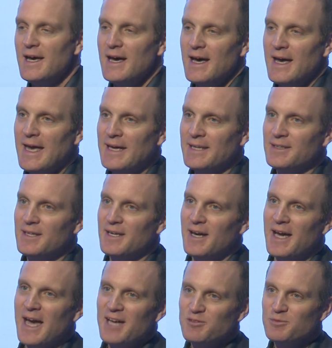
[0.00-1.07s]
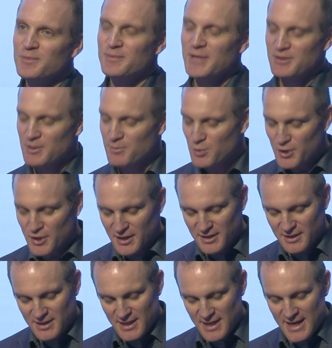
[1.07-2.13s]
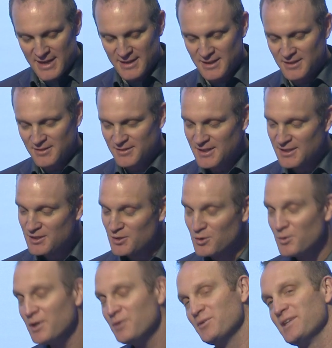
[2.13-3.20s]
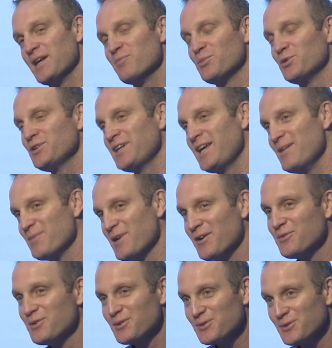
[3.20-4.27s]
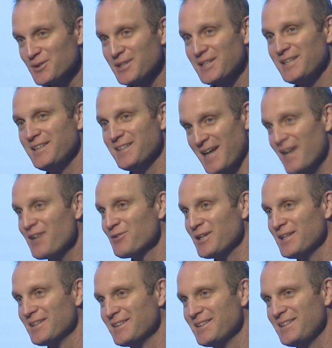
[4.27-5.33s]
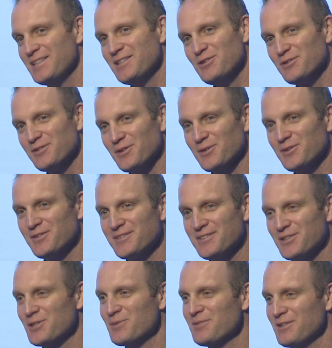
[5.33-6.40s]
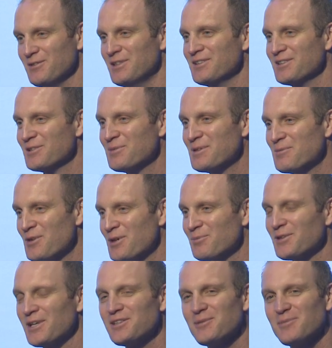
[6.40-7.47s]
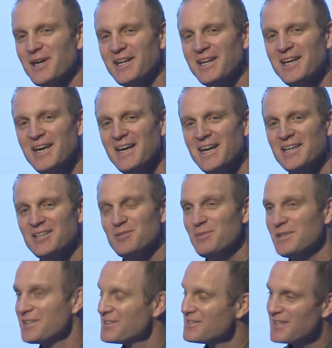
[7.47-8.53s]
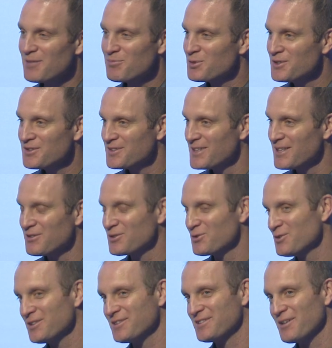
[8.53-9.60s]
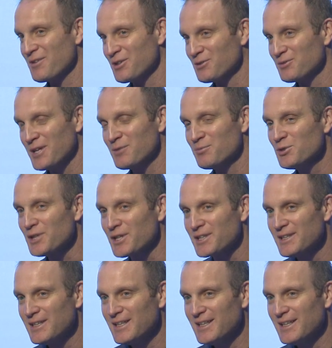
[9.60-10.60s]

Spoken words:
And I asked him about the book, and he said, you know what, when that book came out, we were really angry. He didn't use those terms. He was a little bit more blunt about it. He said, because that person never told us they were going to write a book.